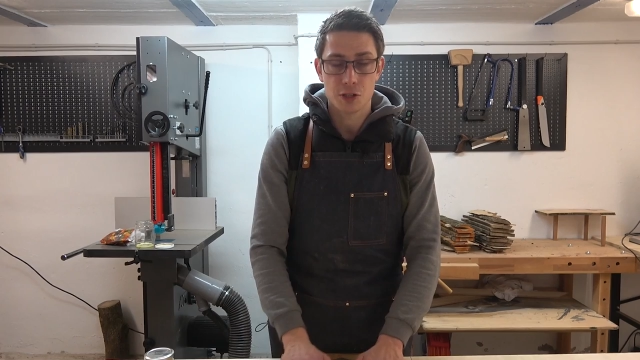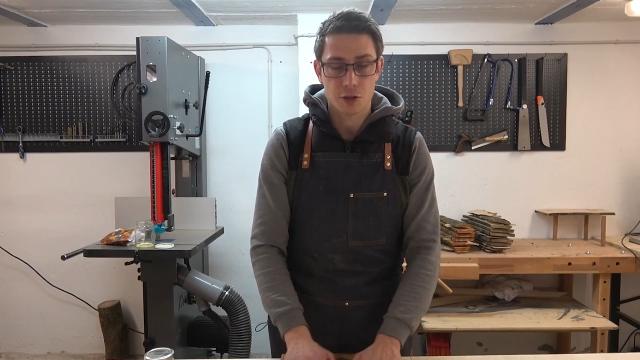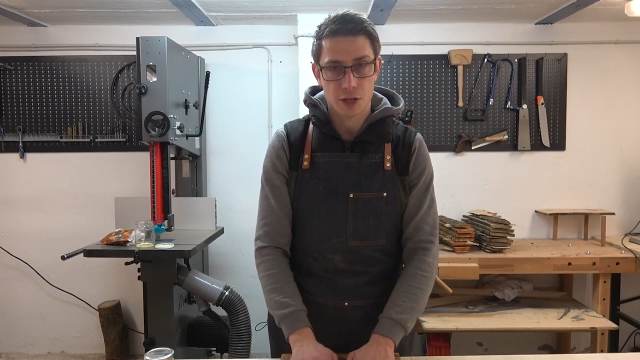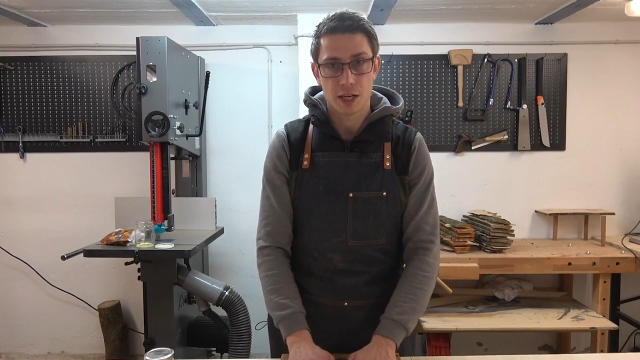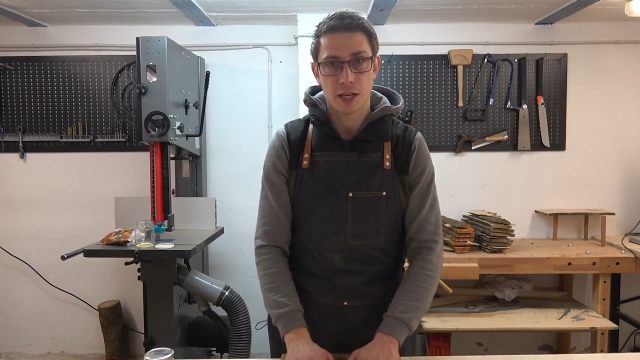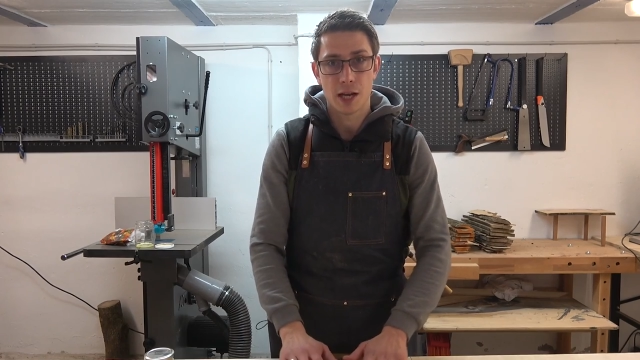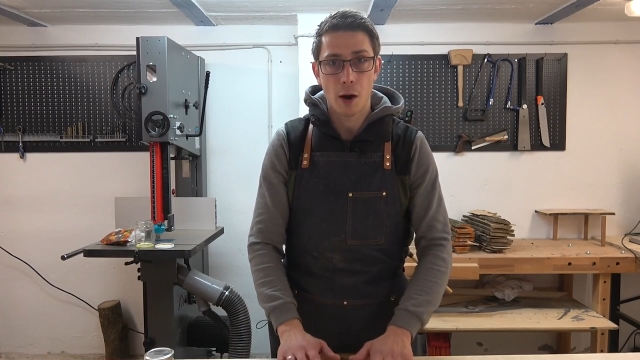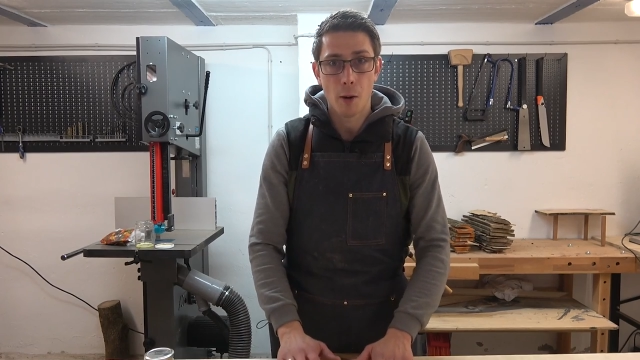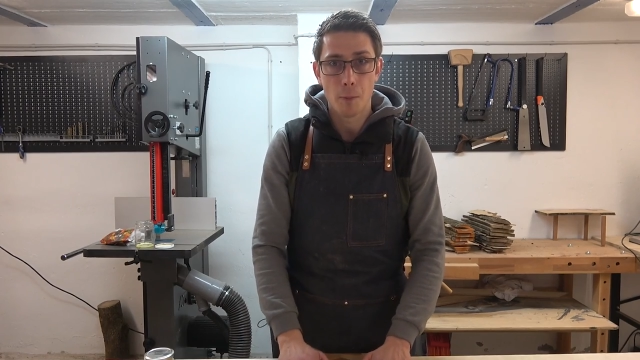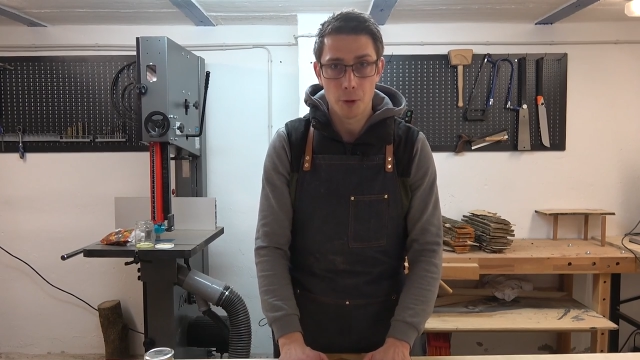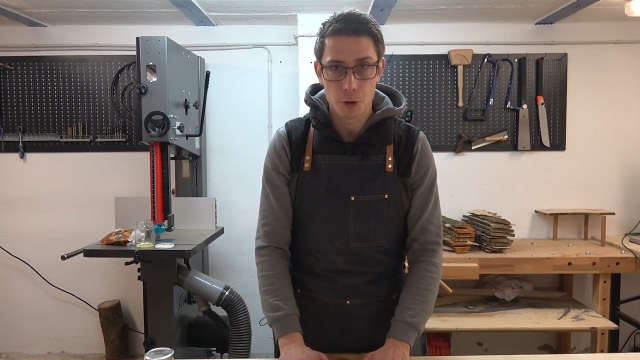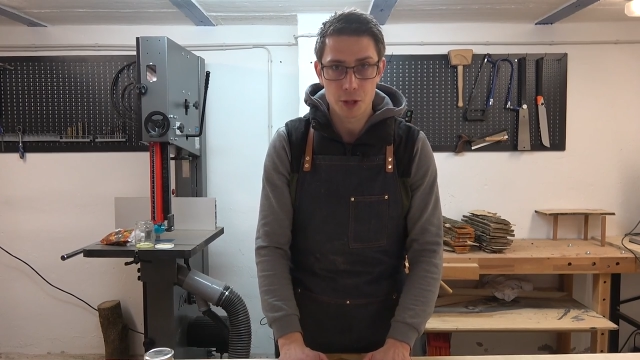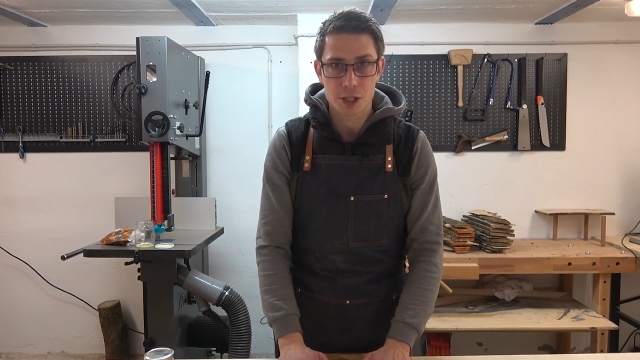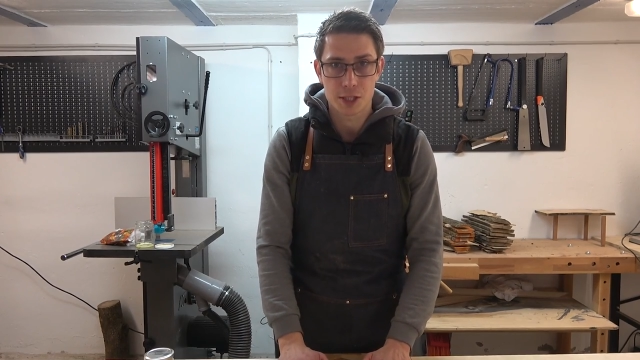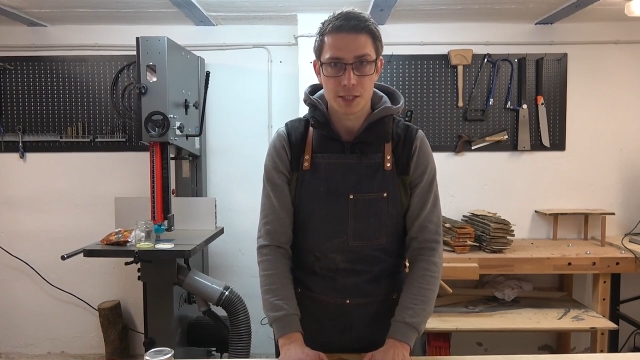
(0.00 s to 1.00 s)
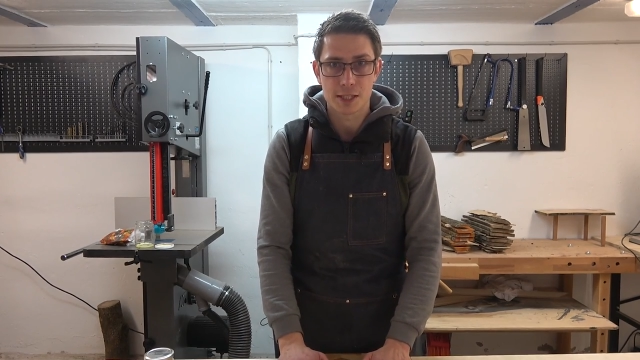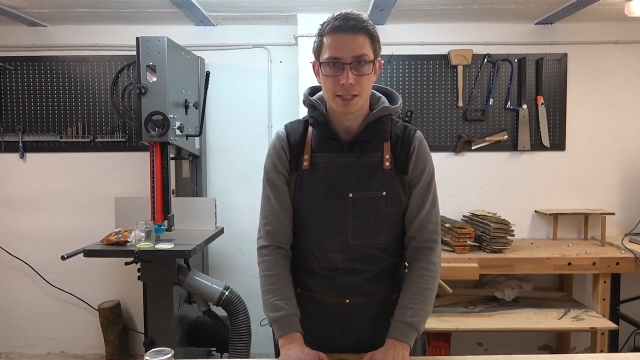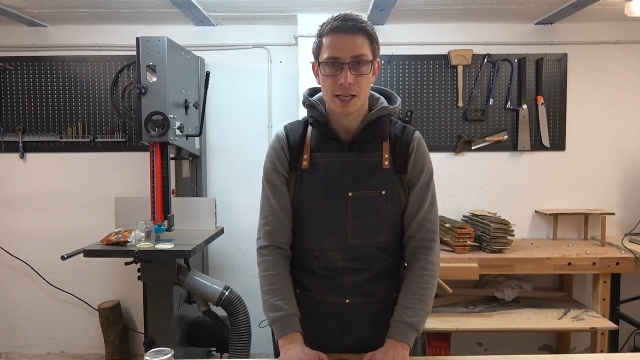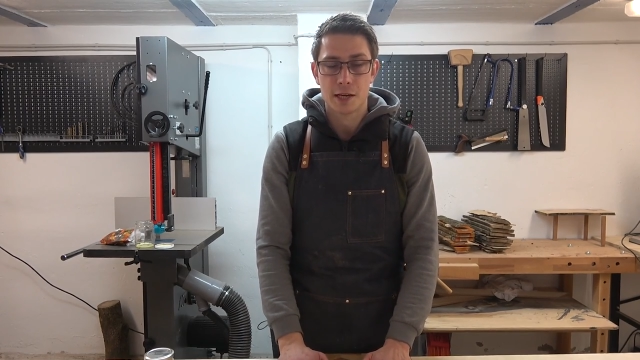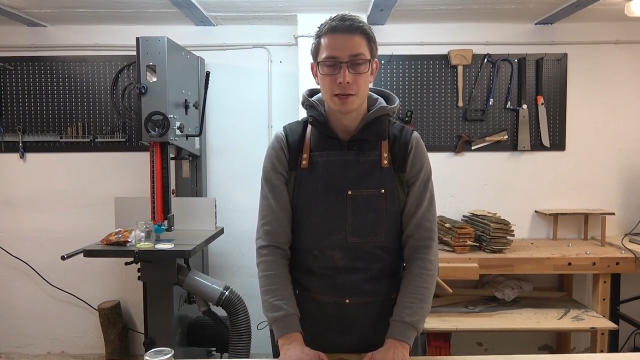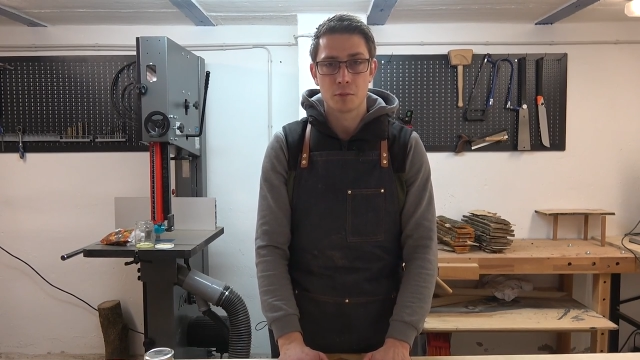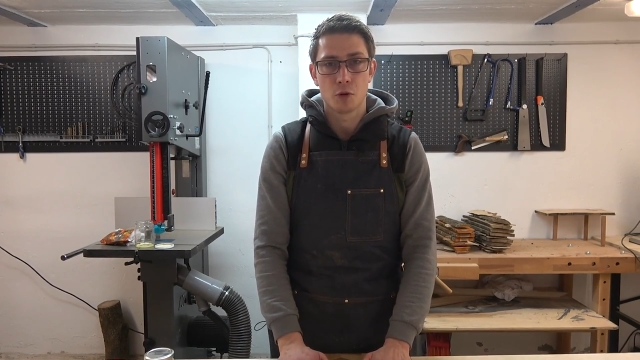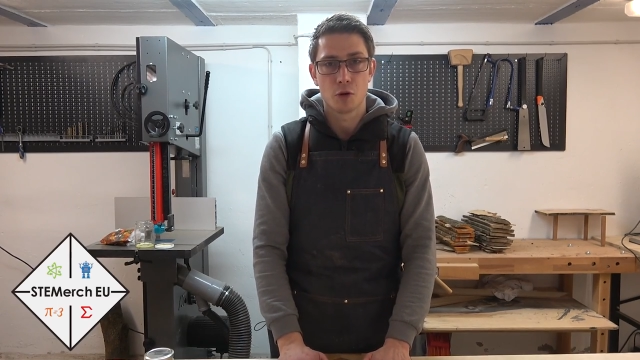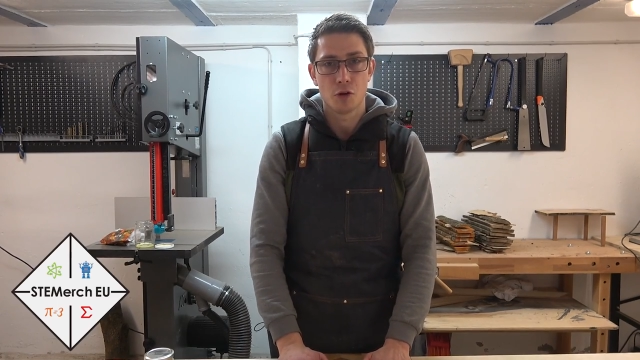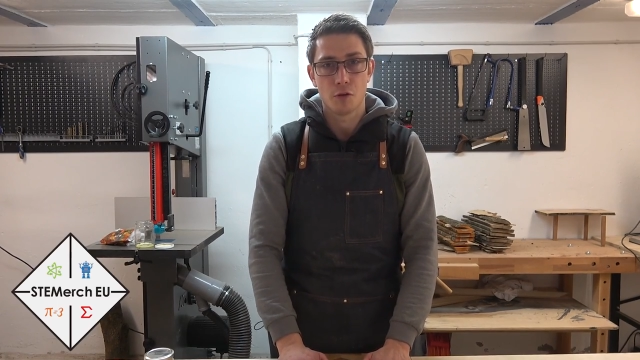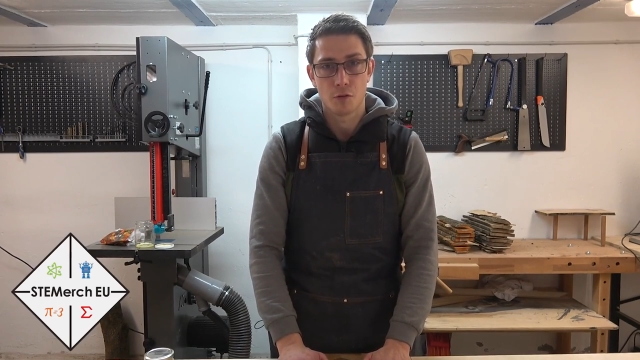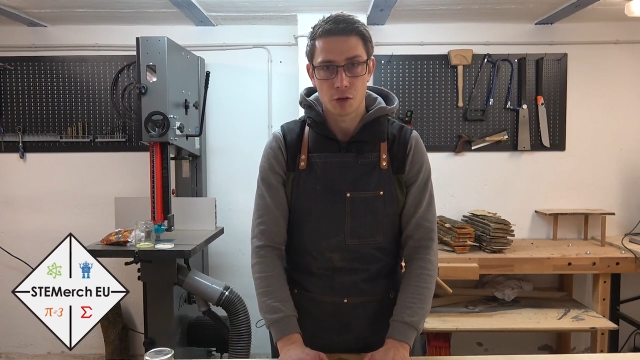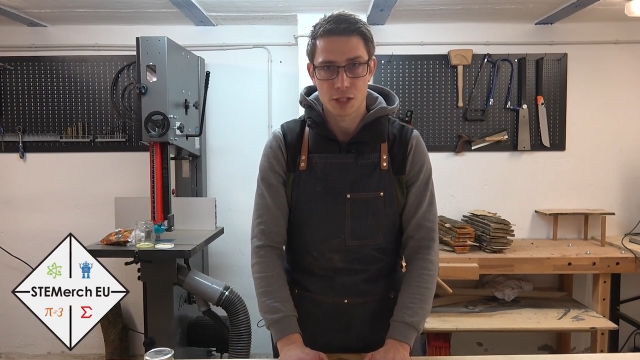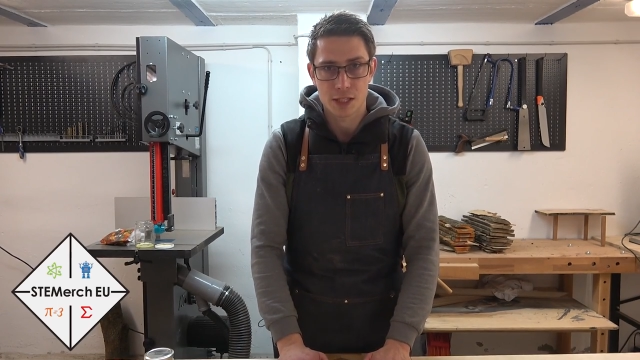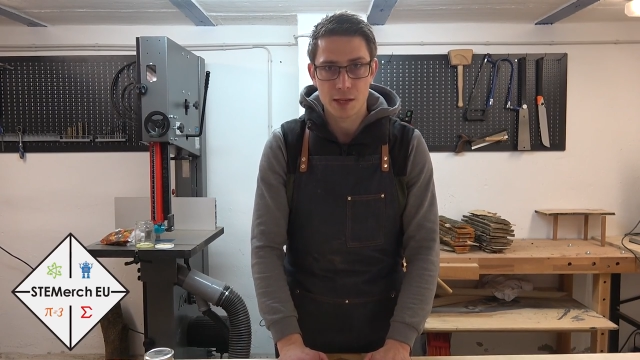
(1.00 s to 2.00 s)
you can now purchase this cutting board
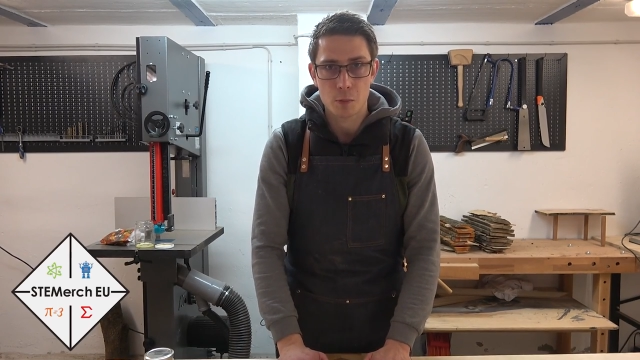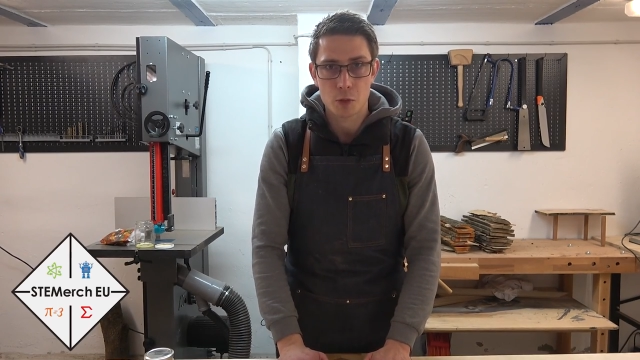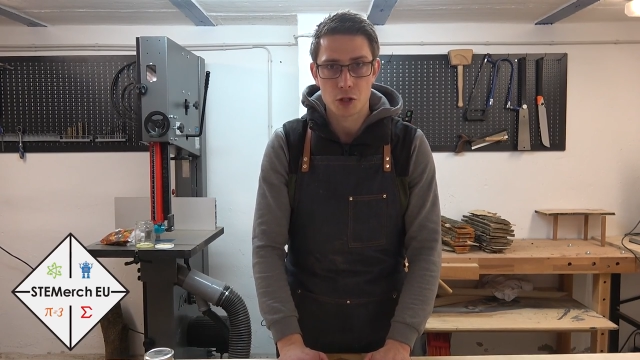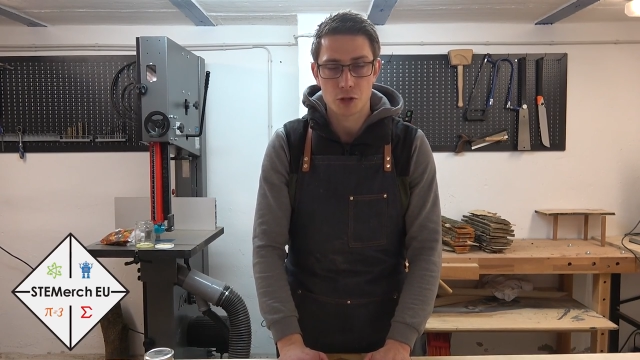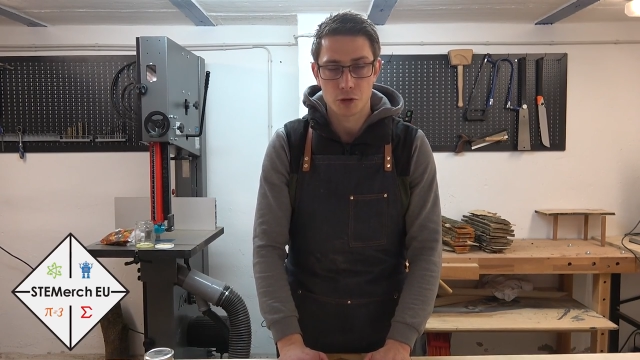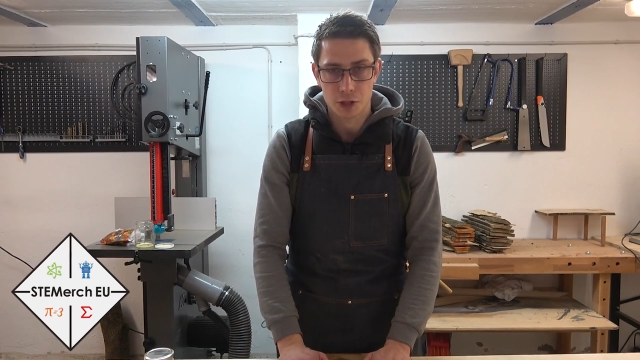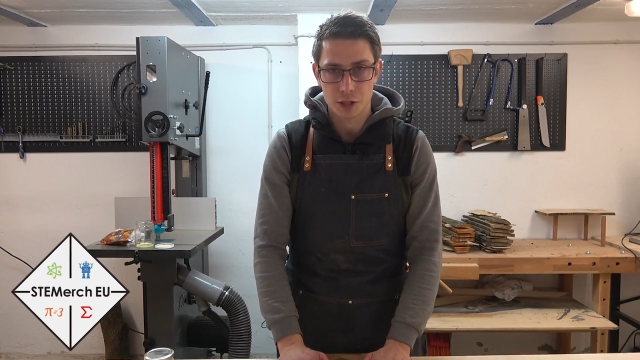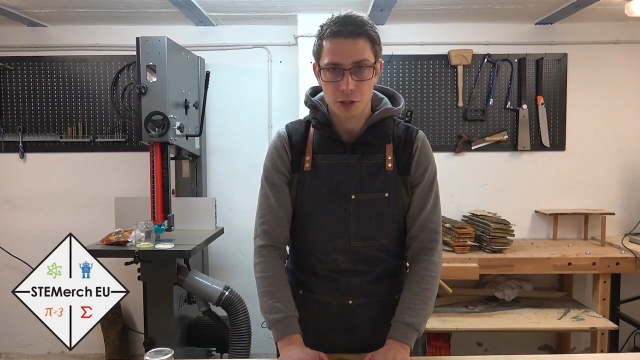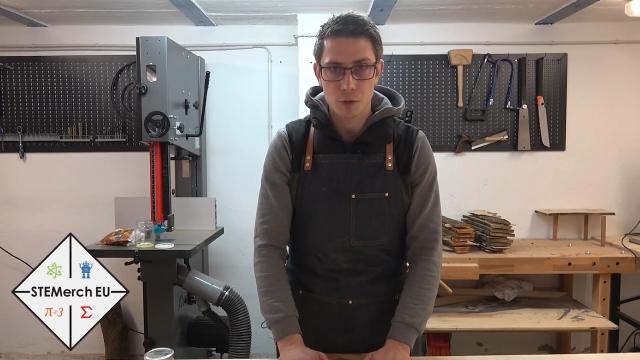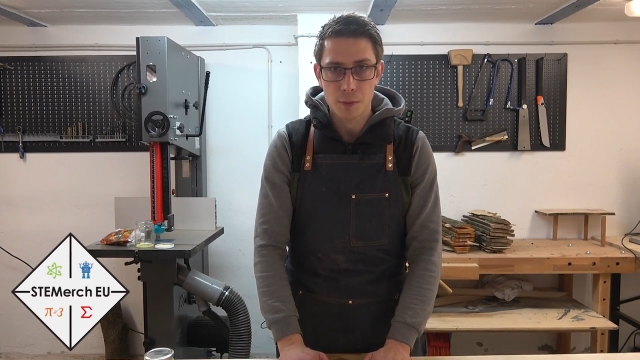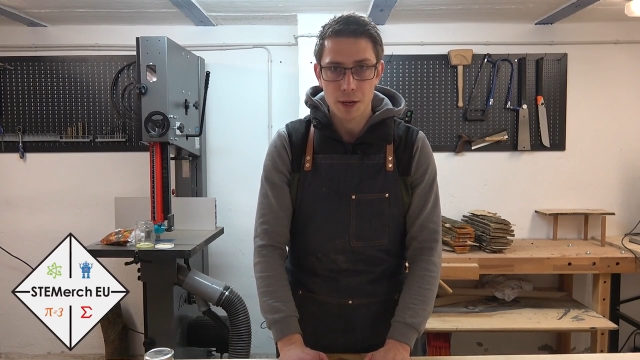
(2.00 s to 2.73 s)
over on stemerch.eu,